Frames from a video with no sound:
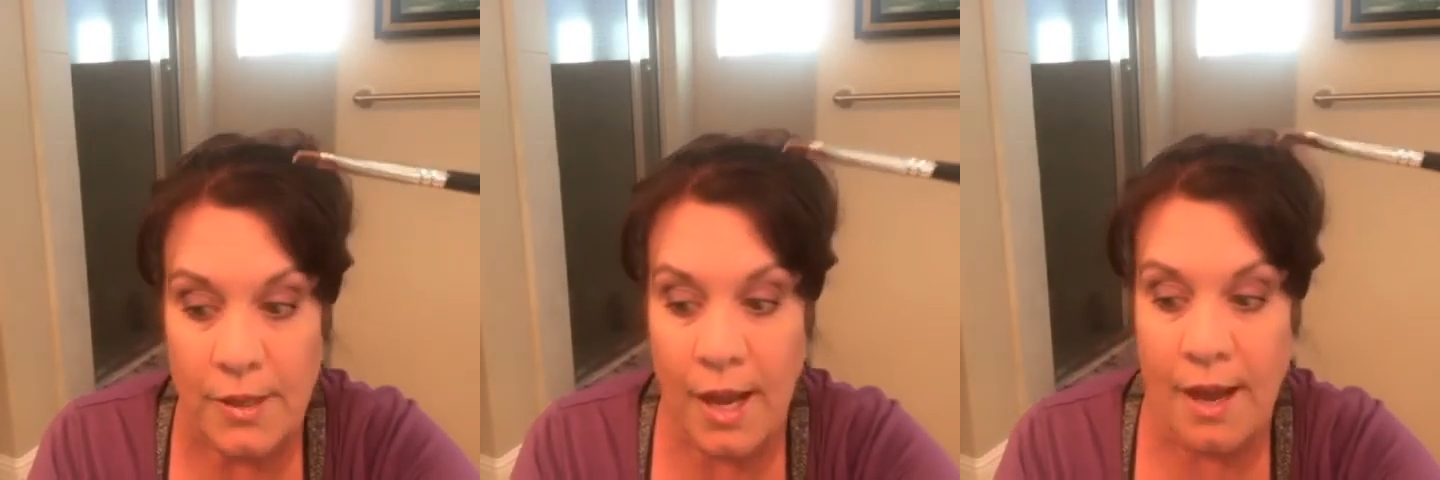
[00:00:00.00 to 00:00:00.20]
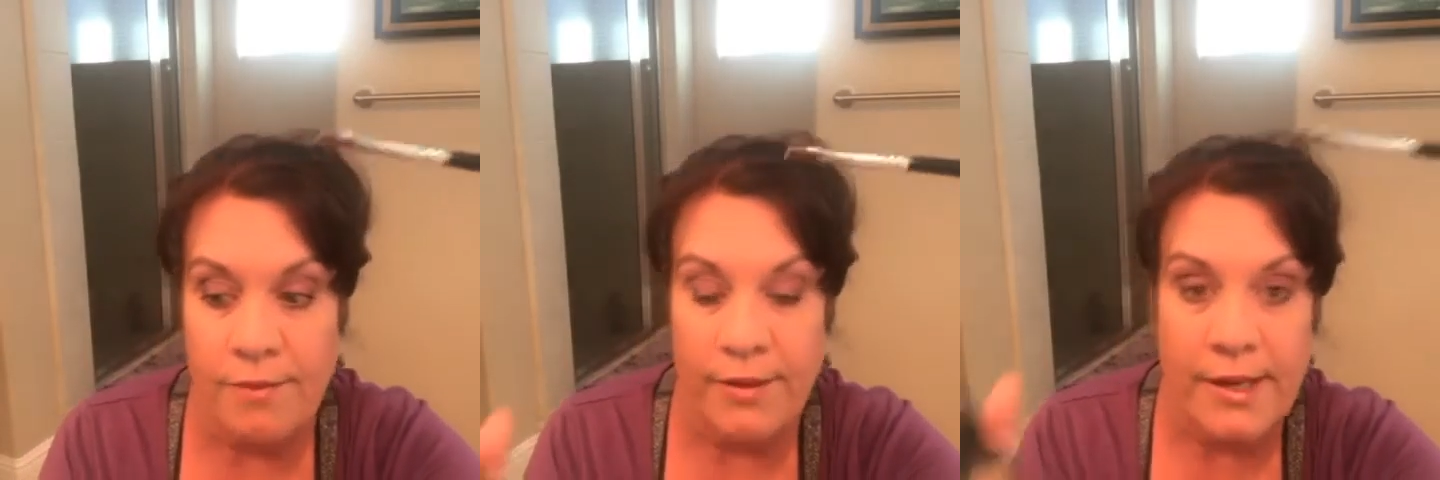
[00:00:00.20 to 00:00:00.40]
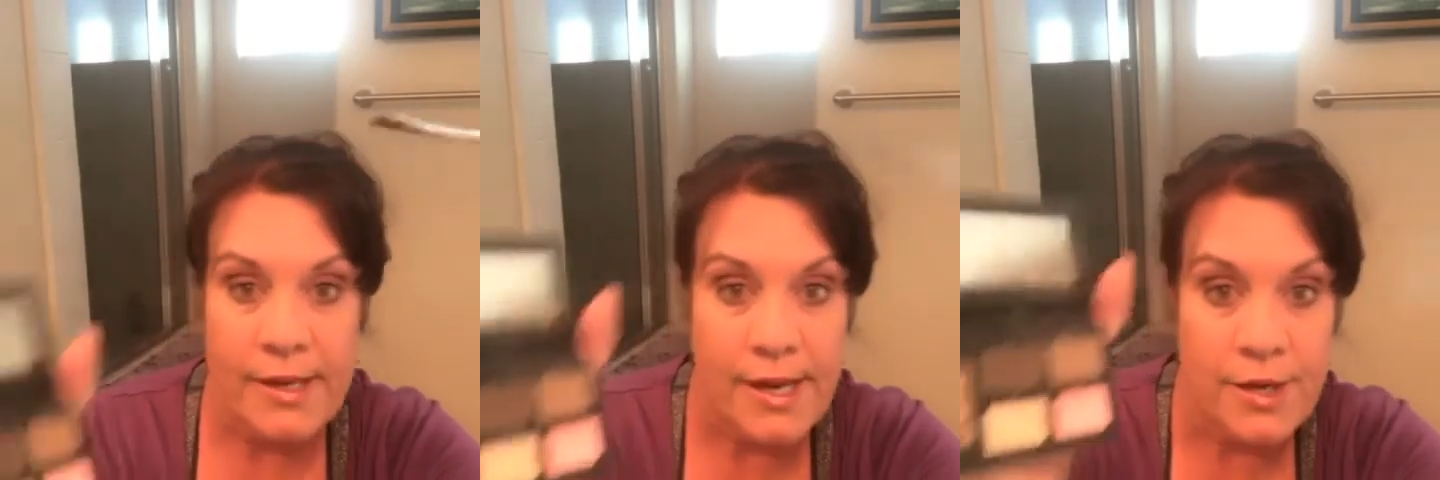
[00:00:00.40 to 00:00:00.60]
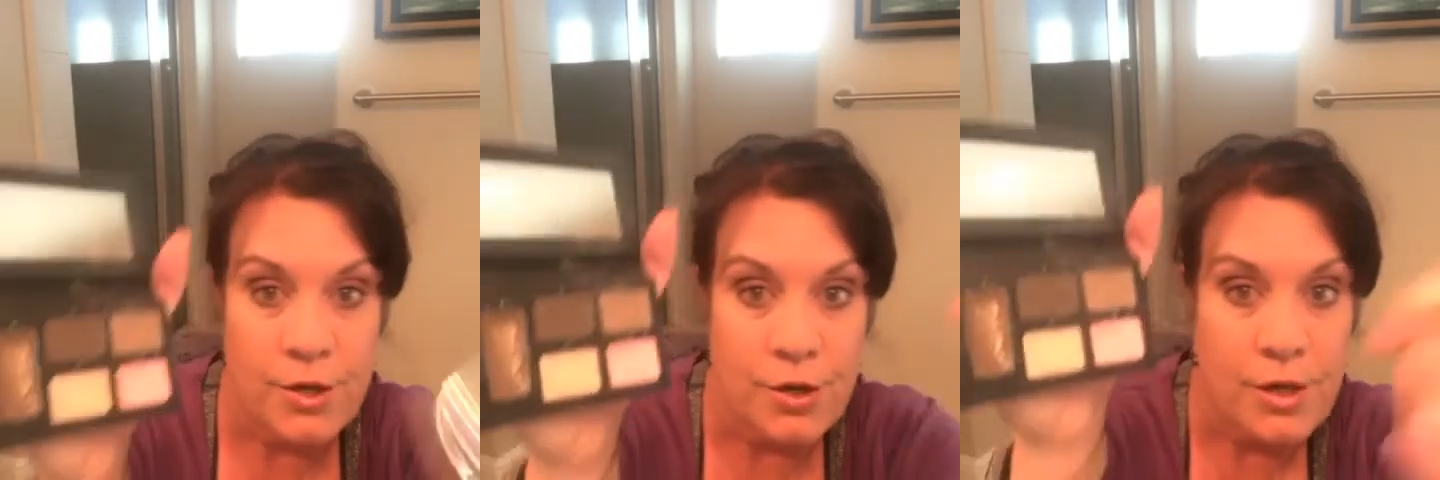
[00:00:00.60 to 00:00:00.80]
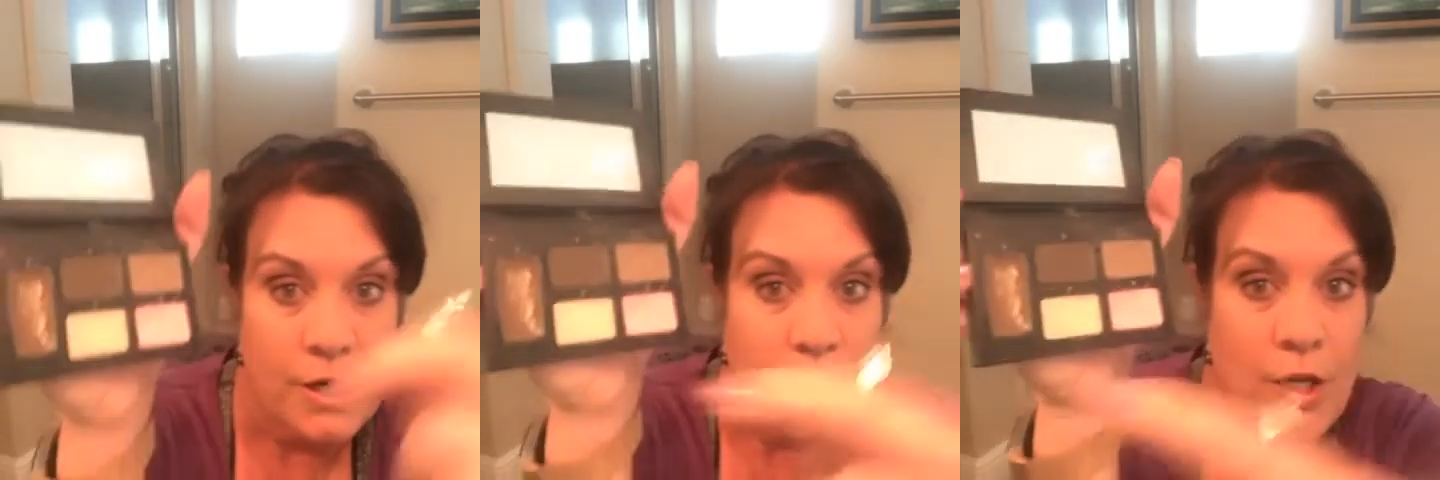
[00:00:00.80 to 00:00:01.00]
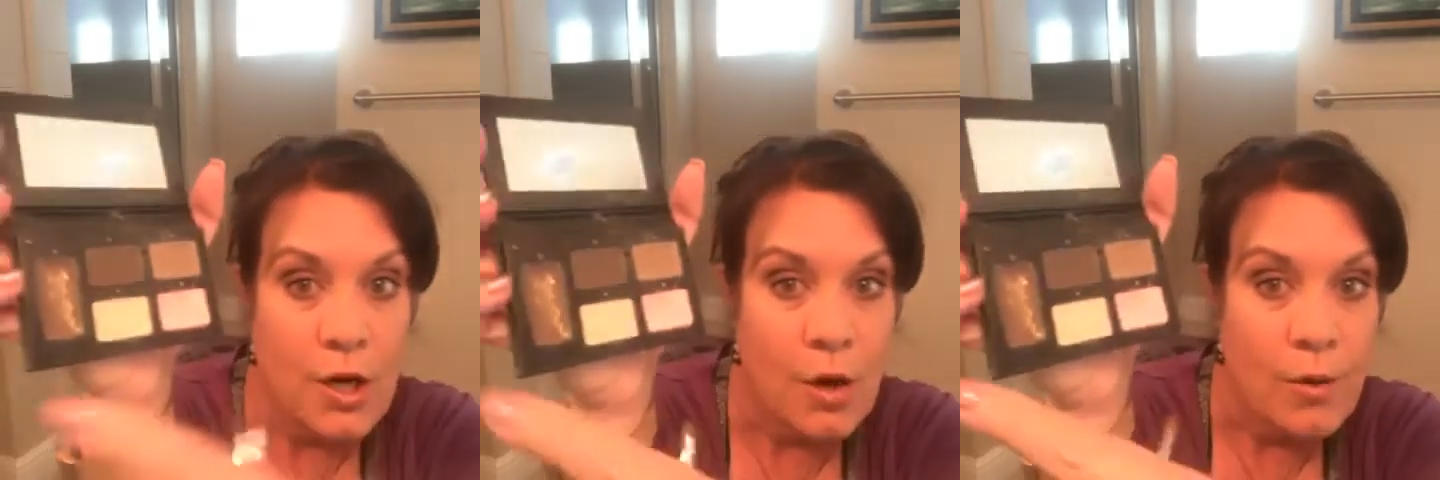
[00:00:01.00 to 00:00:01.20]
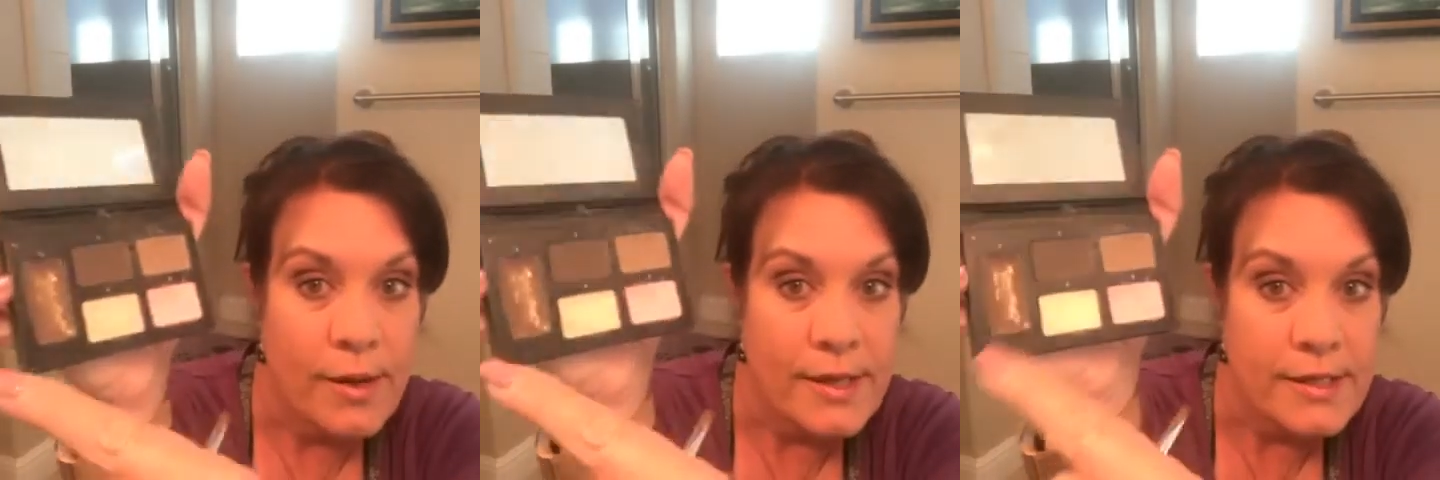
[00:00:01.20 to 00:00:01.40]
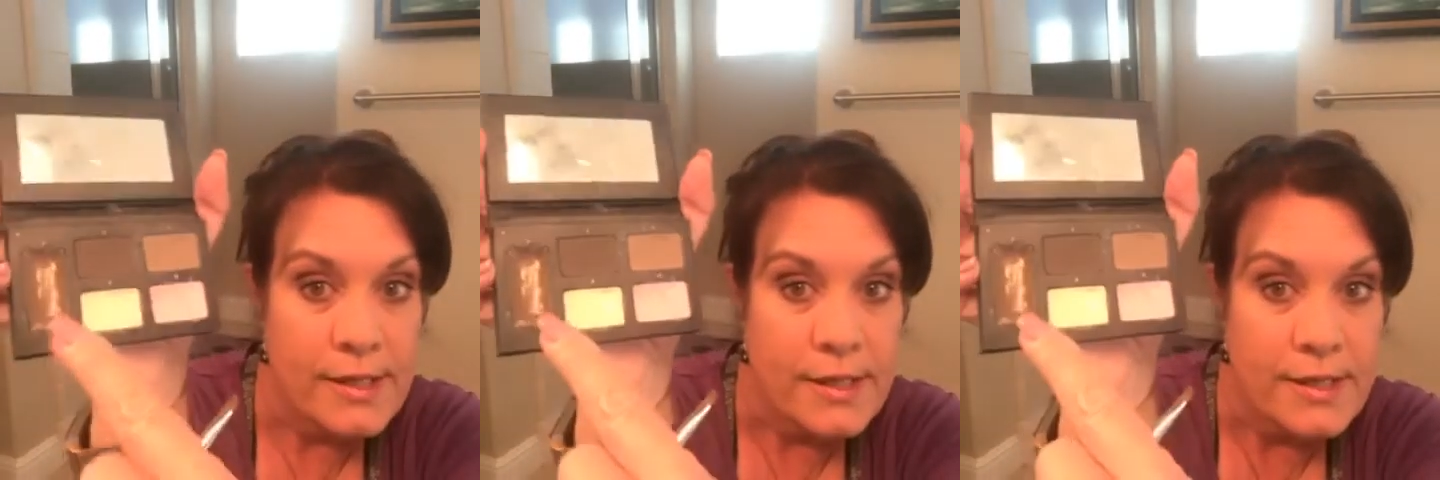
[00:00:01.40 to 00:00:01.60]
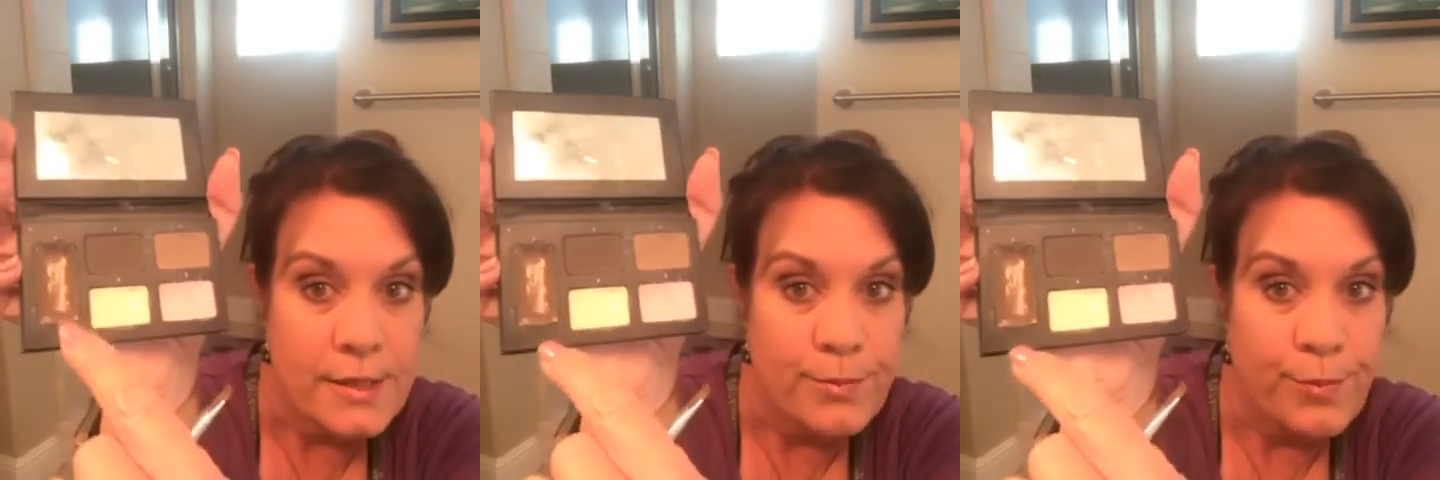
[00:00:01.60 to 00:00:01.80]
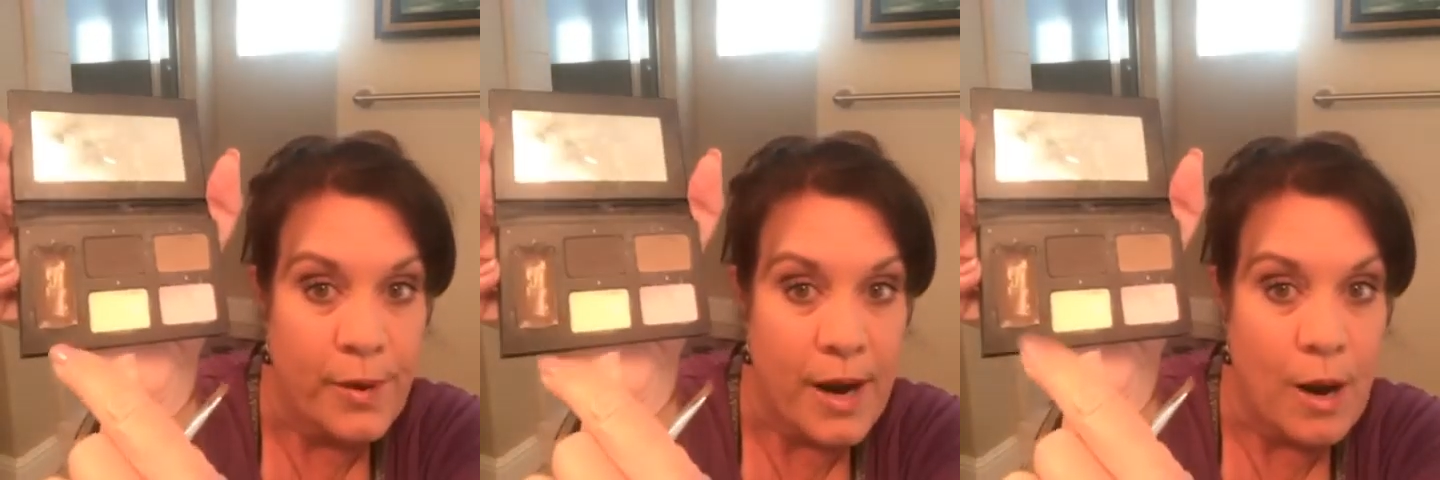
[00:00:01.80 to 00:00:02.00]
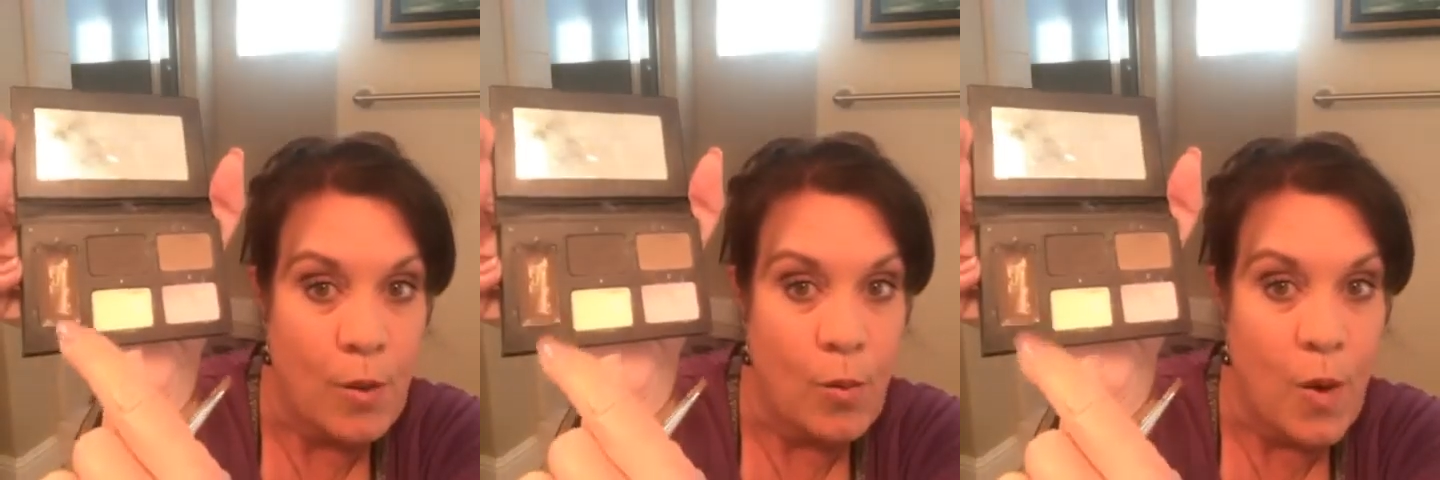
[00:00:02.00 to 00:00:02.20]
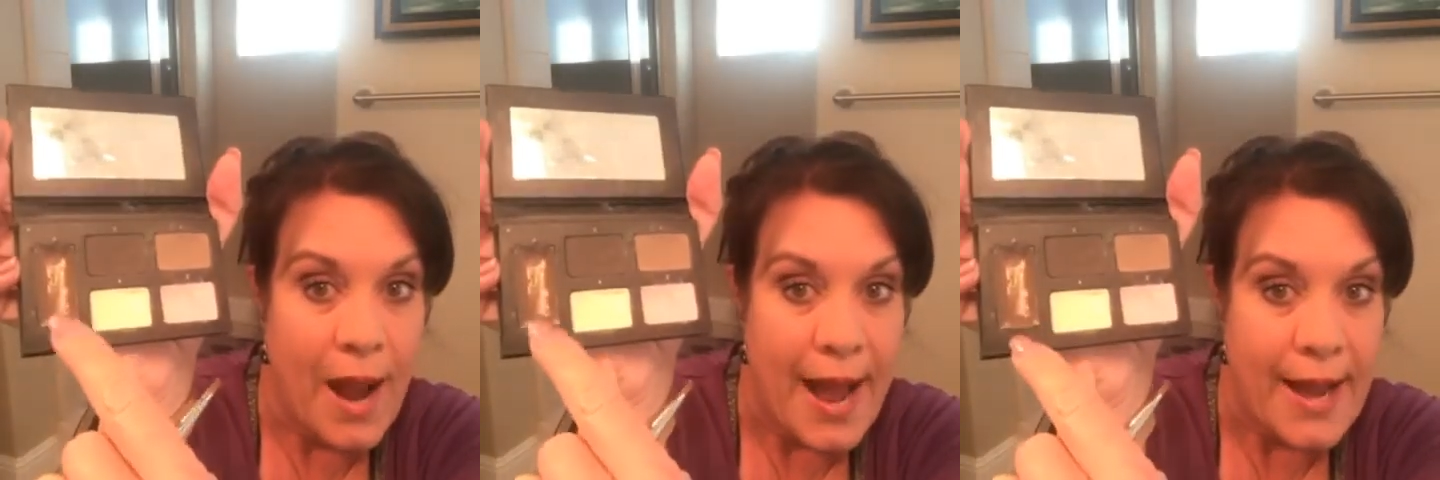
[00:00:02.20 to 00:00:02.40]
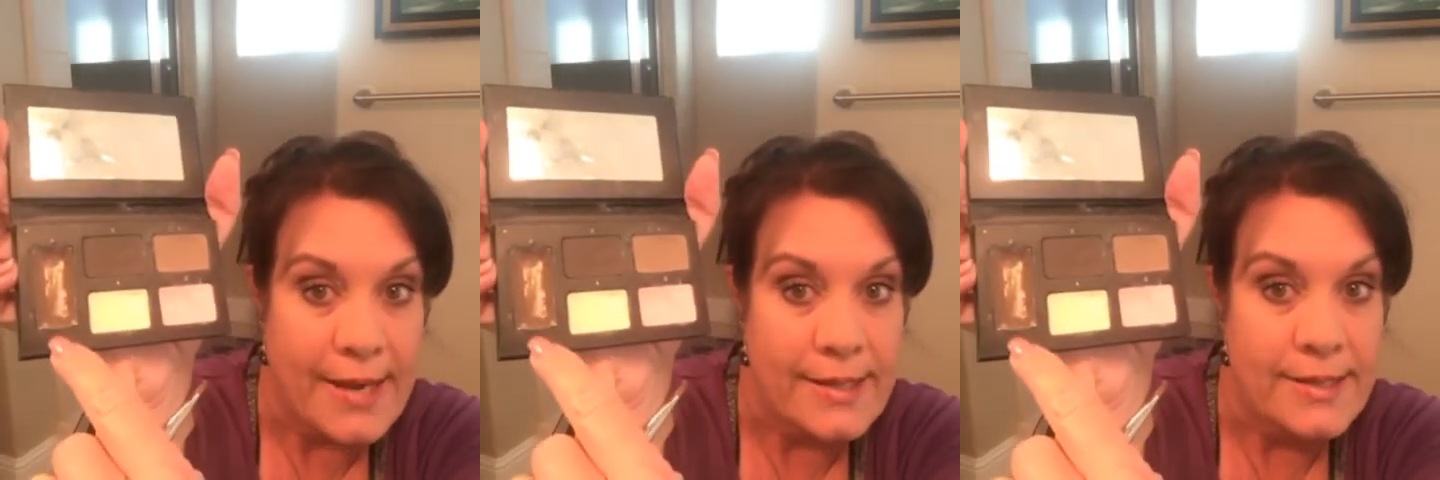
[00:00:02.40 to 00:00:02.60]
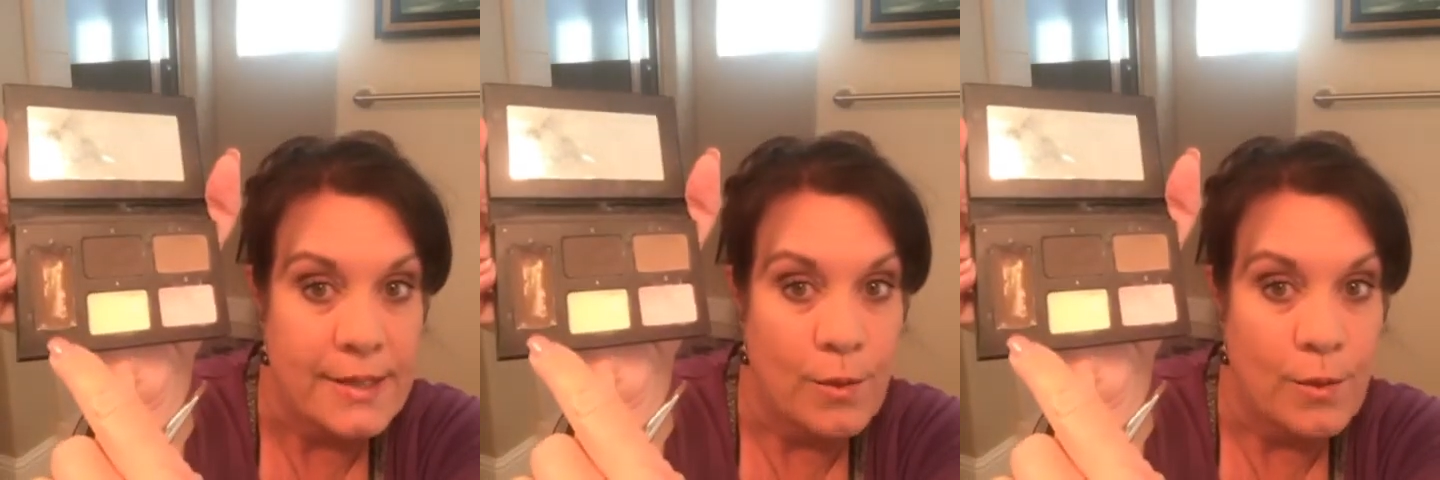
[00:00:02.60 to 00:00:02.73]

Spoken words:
of it and you're going to go into this brow wax.